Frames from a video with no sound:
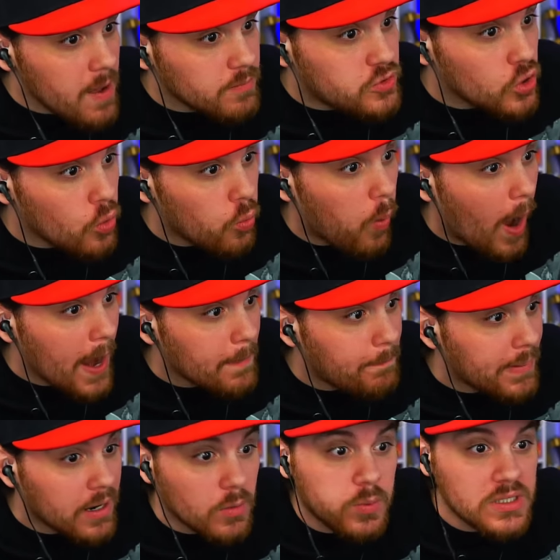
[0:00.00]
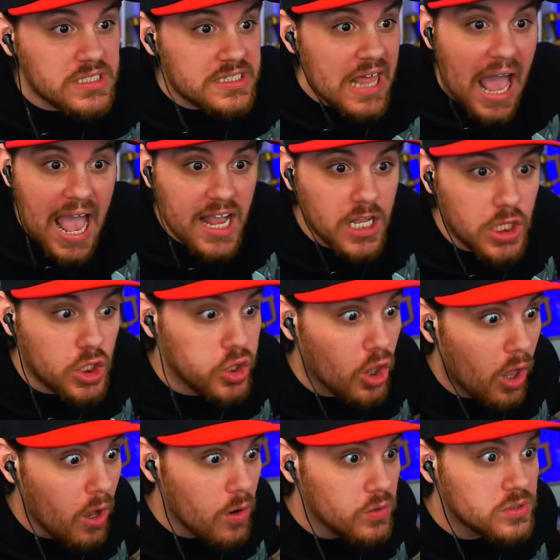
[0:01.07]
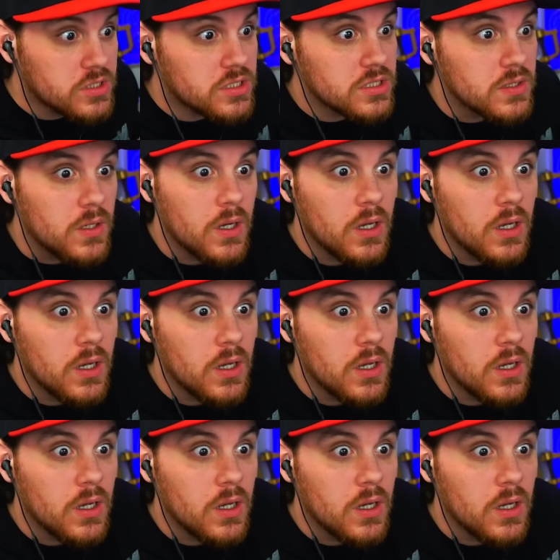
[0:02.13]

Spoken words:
dude, Whitebeard was that close!